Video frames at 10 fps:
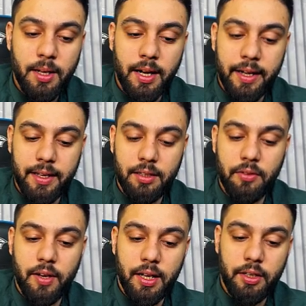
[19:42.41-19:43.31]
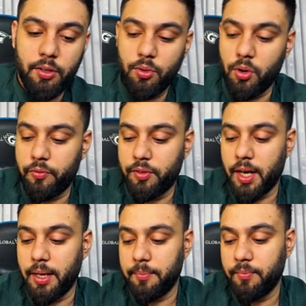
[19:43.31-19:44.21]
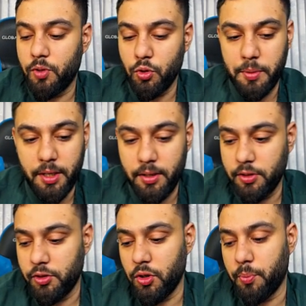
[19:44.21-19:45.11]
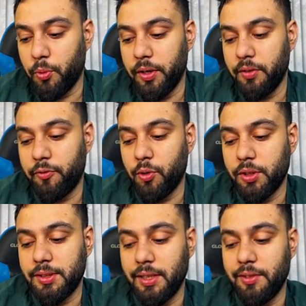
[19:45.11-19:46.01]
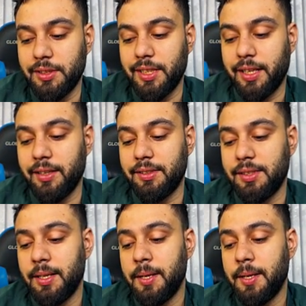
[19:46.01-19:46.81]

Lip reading: I get the value of time to be 0.47 seconds.